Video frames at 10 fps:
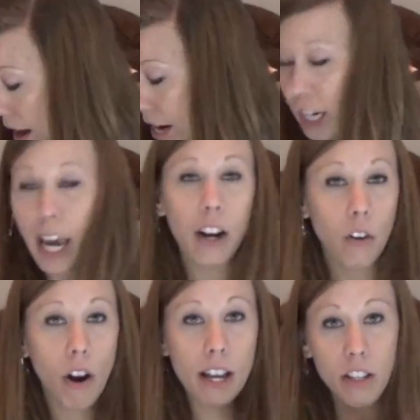I
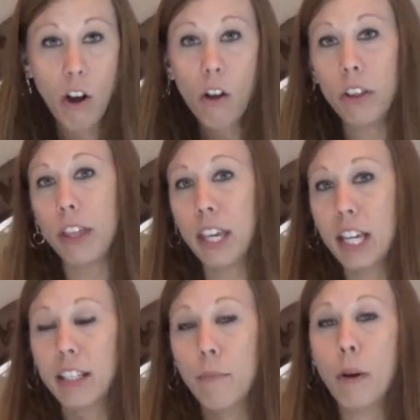categorized all the
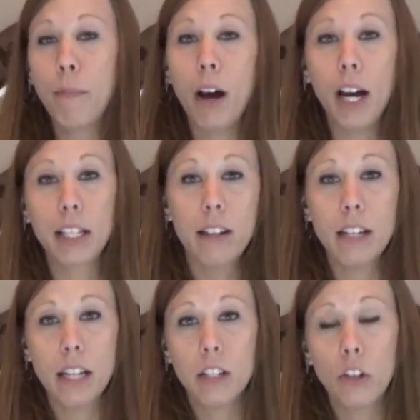things in my box
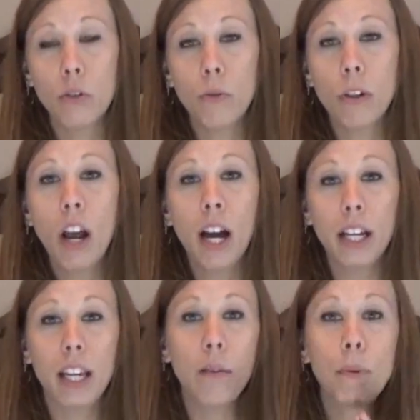into
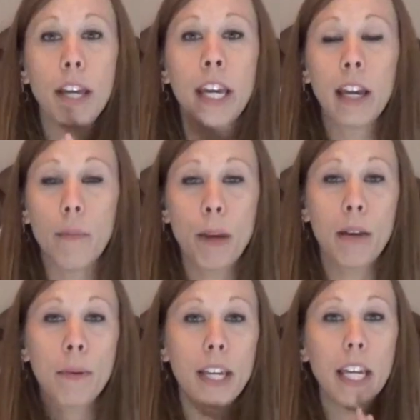not keeping
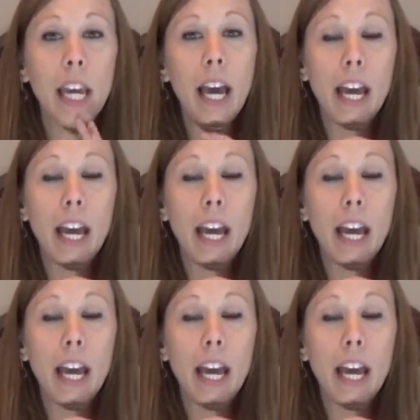maybe,